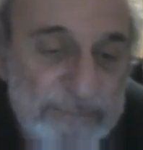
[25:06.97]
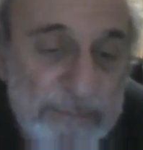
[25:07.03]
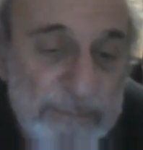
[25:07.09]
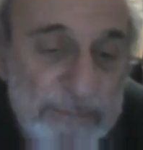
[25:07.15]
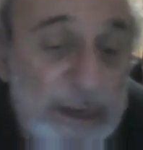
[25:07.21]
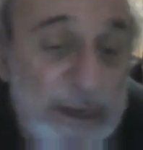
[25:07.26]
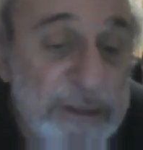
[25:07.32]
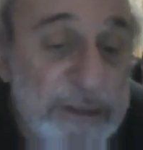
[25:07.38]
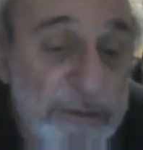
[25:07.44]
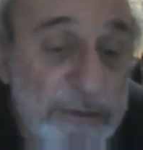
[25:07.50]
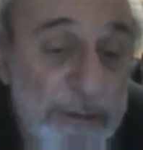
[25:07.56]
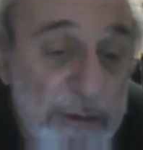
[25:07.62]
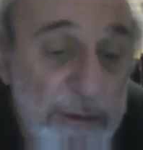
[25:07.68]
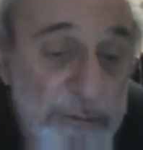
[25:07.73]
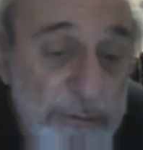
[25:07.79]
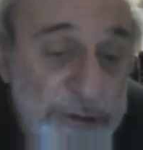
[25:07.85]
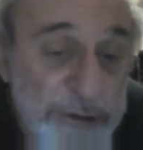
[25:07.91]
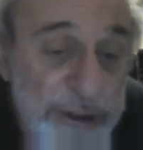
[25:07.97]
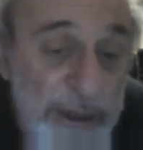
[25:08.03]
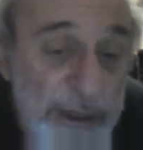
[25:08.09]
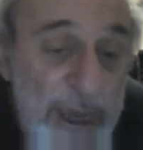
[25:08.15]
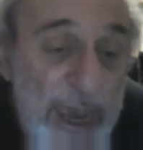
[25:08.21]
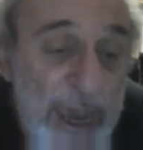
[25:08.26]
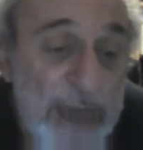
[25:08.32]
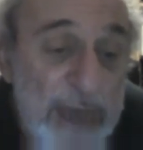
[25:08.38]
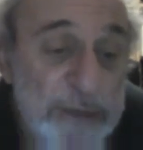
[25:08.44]
But it is a remarkable song,
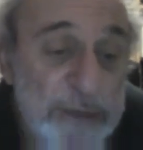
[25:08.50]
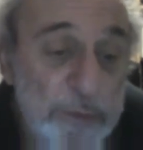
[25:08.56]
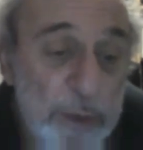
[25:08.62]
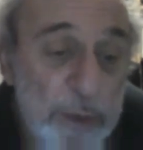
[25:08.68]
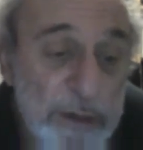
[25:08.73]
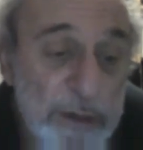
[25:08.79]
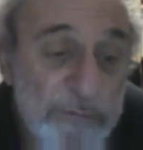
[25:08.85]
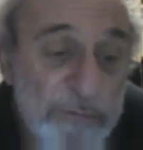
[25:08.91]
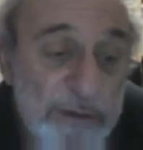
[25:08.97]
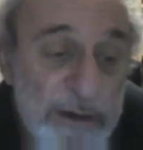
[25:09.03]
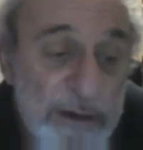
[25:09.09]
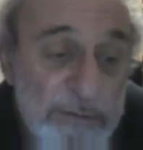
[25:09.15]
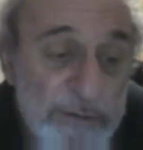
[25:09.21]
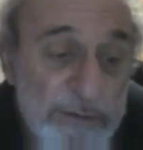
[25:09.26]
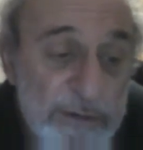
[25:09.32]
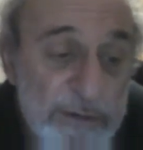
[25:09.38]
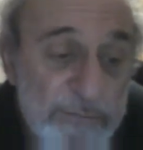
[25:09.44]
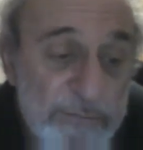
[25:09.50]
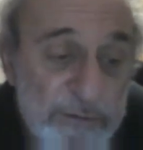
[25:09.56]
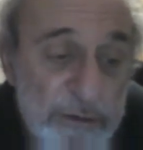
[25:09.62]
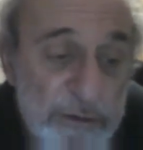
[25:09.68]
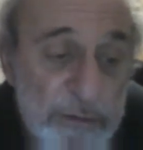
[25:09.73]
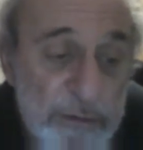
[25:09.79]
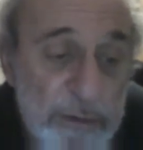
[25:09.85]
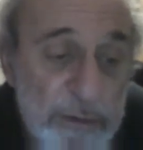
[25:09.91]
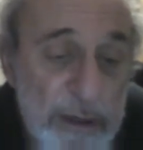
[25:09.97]
and it's one of very, very
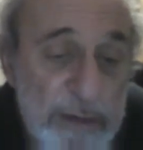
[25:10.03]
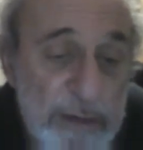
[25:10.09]
few